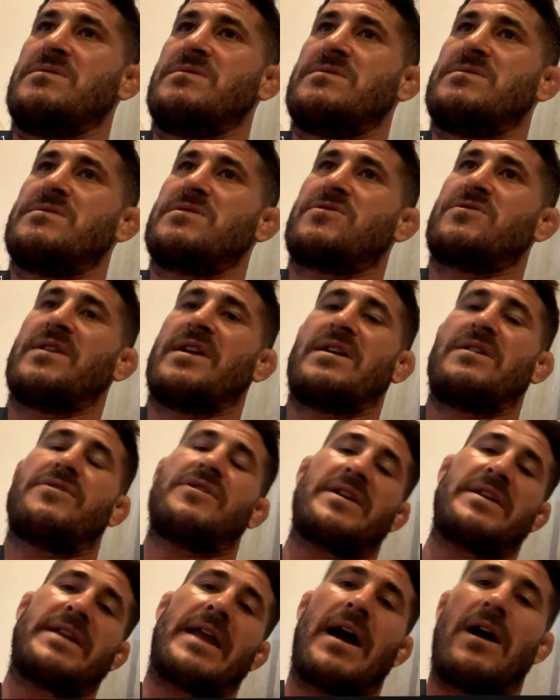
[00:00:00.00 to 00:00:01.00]
the great
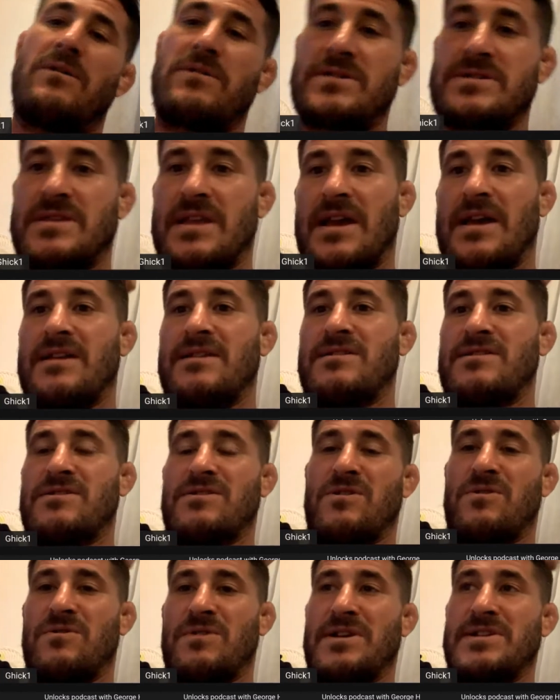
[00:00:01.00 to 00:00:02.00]
thing now is that
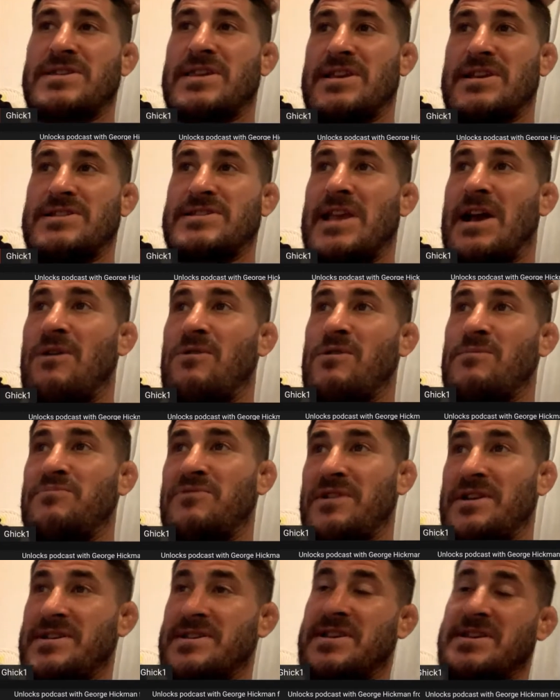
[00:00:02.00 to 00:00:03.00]
it's our
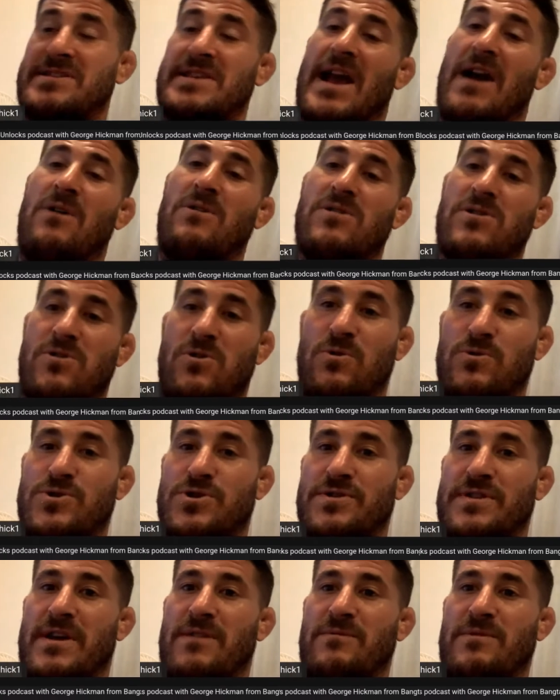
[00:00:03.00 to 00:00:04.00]
place, it's our culture
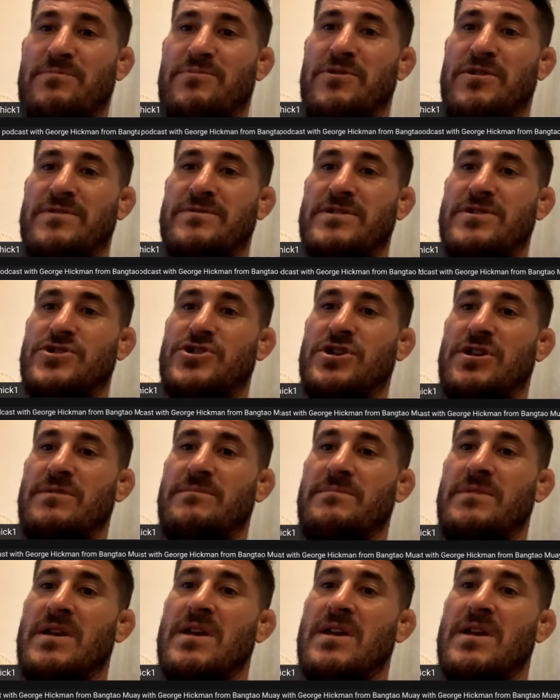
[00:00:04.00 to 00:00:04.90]
that we put in the gym,